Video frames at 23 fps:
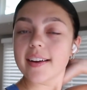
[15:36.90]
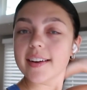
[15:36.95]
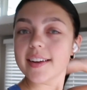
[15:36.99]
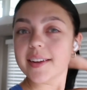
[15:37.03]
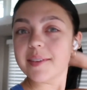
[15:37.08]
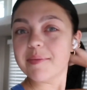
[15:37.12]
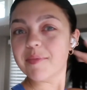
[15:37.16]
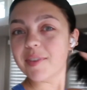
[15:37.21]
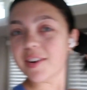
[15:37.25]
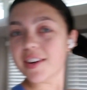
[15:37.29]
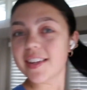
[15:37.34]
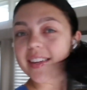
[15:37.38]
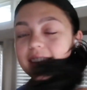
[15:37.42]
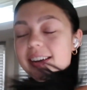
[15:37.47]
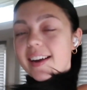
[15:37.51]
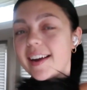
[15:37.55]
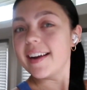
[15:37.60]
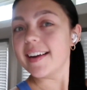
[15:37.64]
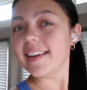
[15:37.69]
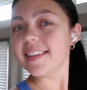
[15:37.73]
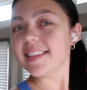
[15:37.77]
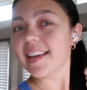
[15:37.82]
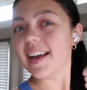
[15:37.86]
Good morning,
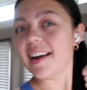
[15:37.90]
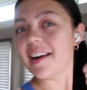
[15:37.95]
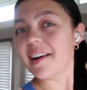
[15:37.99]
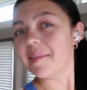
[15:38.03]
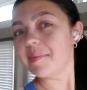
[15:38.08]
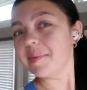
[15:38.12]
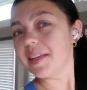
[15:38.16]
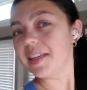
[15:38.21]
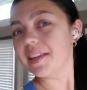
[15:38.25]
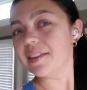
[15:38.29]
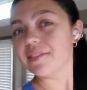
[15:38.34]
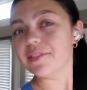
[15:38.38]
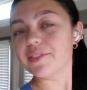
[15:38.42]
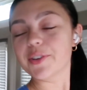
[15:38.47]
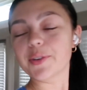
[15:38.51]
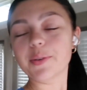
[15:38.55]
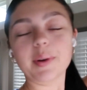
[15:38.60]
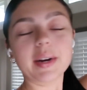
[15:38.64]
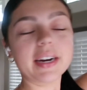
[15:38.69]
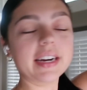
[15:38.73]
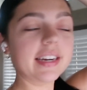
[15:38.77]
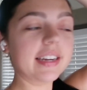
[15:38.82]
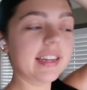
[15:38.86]
guys. Happy
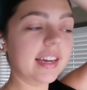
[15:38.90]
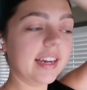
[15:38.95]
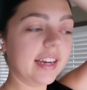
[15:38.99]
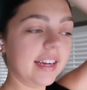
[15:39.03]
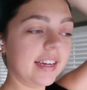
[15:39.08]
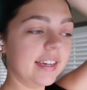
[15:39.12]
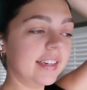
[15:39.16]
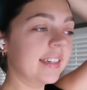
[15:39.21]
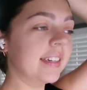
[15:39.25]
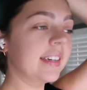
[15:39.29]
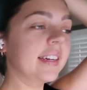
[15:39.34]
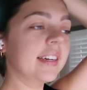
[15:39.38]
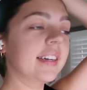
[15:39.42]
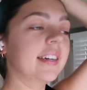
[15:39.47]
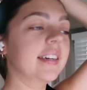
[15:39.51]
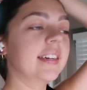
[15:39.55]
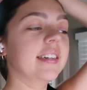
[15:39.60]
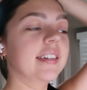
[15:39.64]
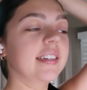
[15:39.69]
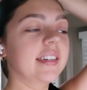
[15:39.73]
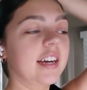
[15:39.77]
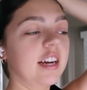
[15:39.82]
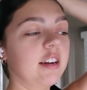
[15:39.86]
Friday.
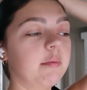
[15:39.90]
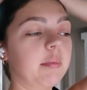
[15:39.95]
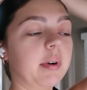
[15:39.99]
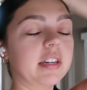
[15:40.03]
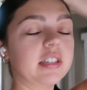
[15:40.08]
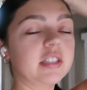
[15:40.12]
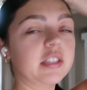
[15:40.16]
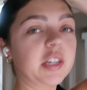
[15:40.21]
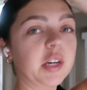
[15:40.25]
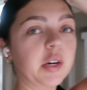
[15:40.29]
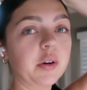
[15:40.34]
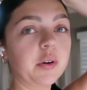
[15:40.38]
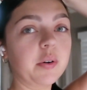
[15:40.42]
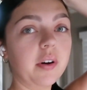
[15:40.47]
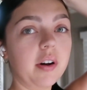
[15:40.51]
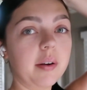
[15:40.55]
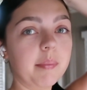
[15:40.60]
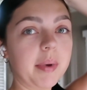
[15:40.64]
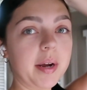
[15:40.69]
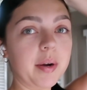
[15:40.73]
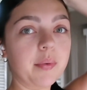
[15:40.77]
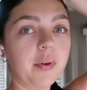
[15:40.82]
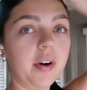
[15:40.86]
I'm about to go
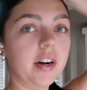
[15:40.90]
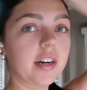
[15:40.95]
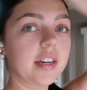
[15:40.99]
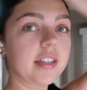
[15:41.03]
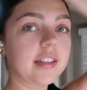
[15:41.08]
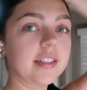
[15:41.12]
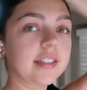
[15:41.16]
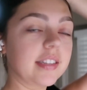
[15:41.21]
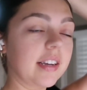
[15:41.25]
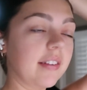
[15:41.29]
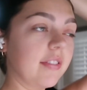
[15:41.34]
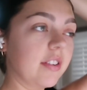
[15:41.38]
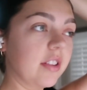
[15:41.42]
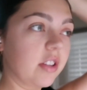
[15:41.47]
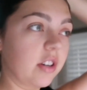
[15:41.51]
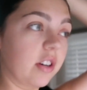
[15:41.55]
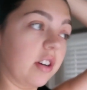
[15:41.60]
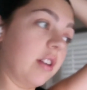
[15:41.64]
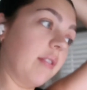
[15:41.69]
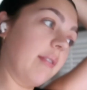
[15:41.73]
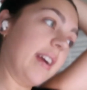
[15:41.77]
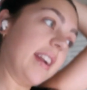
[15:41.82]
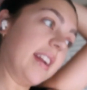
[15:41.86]
on my walk. It's
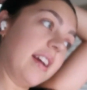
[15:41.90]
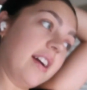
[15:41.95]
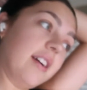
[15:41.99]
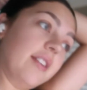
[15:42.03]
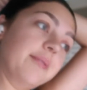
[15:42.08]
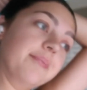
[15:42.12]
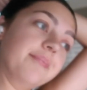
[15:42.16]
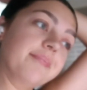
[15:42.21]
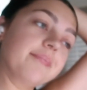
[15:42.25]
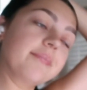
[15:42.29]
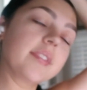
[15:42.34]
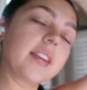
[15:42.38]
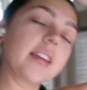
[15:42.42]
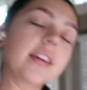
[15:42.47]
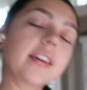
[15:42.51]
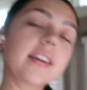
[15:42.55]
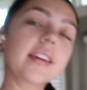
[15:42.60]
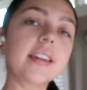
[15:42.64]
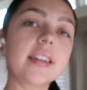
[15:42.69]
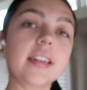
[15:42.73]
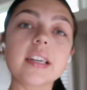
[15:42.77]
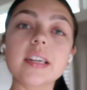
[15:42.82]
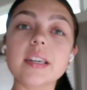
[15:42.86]
7:30 right now.
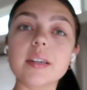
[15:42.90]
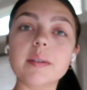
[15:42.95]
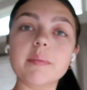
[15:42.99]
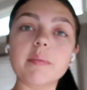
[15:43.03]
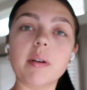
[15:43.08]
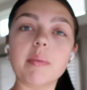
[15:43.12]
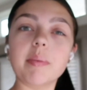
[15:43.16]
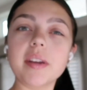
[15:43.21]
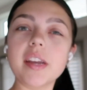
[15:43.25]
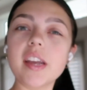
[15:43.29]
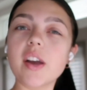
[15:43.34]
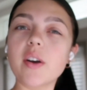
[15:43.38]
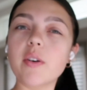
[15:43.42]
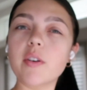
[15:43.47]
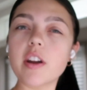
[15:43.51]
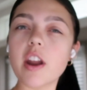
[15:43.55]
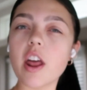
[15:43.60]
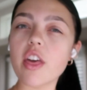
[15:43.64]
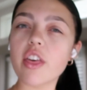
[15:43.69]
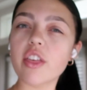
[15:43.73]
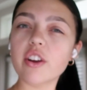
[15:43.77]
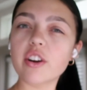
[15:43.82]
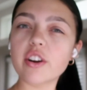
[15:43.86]
Probably go on
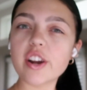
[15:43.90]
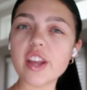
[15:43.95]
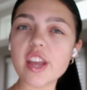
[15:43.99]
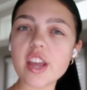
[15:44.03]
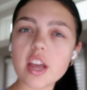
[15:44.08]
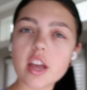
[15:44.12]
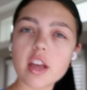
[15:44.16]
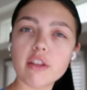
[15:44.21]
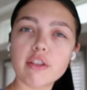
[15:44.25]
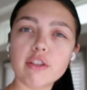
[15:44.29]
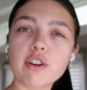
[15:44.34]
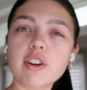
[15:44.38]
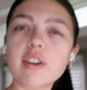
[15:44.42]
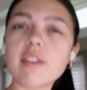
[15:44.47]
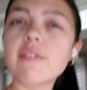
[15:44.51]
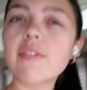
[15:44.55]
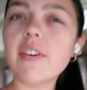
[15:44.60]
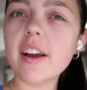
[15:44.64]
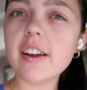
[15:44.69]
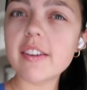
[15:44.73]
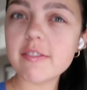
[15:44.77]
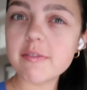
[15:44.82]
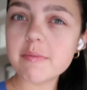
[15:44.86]
a 30,
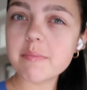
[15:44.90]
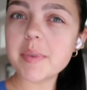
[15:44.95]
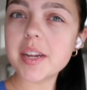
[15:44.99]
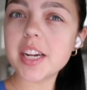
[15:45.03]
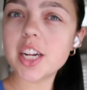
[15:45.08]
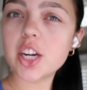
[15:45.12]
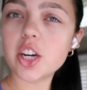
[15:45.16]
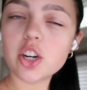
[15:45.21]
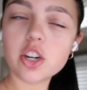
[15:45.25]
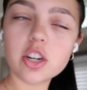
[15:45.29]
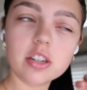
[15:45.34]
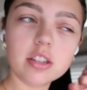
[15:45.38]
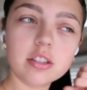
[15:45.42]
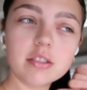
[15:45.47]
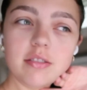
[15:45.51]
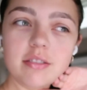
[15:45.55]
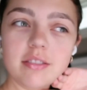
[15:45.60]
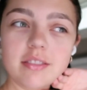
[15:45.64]
35 minute-er,